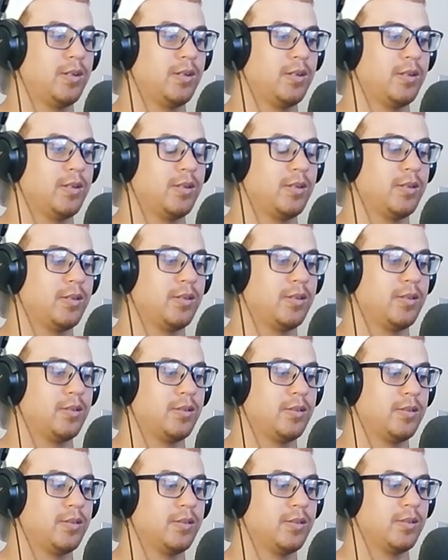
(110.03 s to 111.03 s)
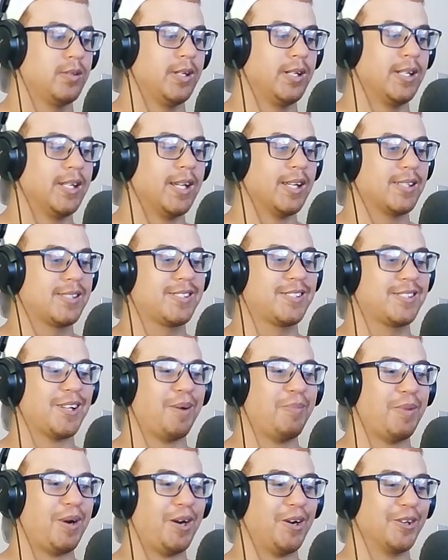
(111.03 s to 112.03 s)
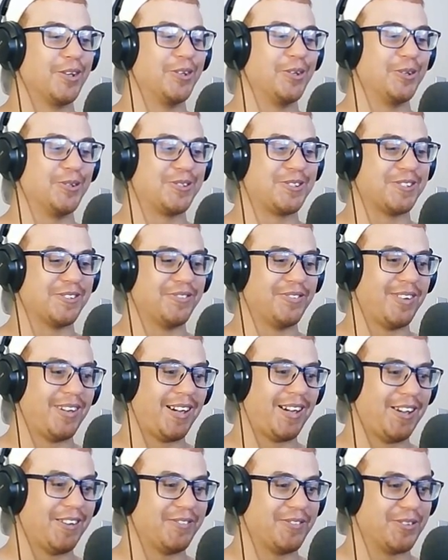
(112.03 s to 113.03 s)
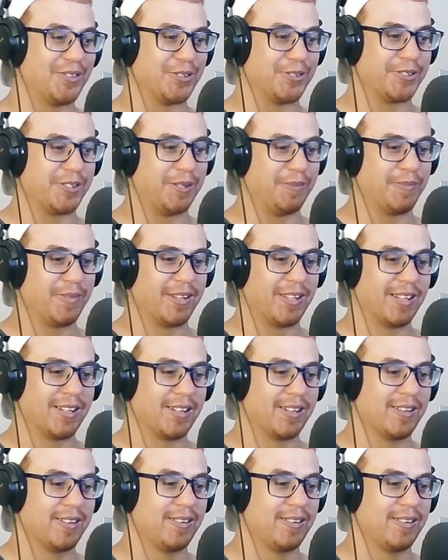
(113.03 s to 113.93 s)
And yet somehow you survived or something.